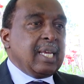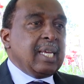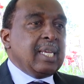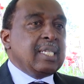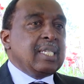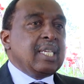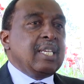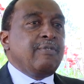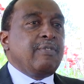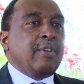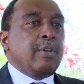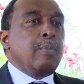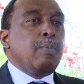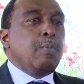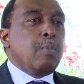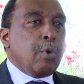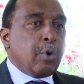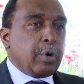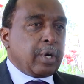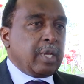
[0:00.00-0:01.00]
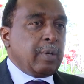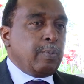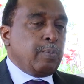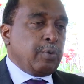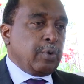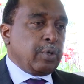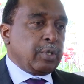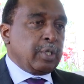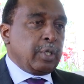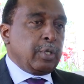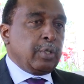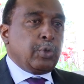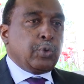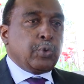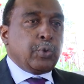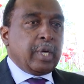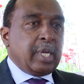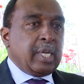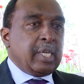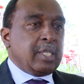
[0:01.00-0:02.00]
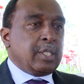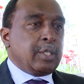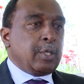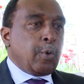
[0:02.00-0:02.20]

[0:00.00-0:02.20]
is even more important to ease